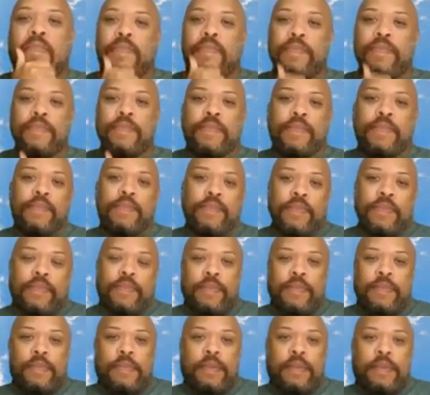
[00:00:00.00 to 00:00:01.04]

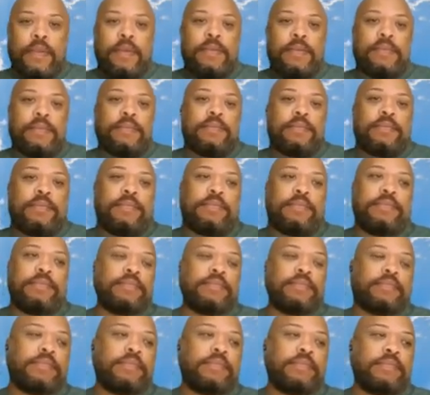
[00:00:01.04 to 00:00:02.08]

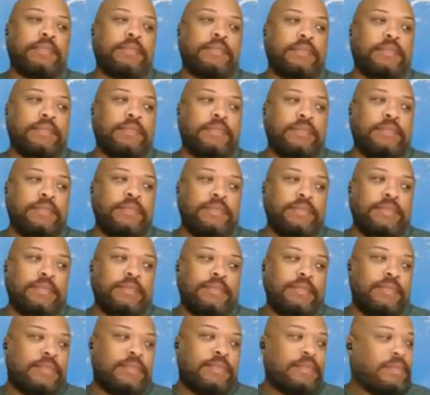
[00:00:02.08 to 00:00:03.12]

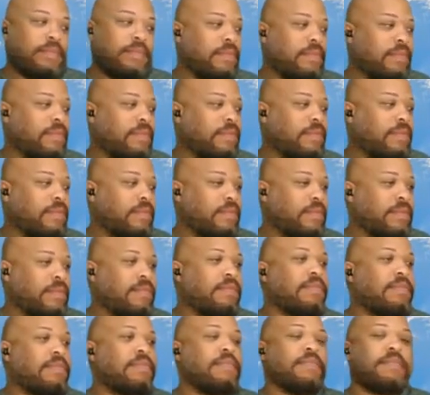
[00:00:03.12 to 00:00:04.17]

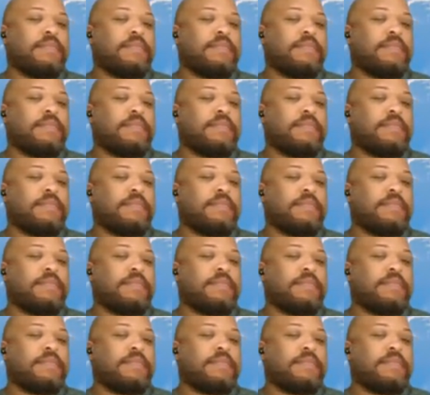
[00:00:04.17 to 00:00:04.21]
[no speech]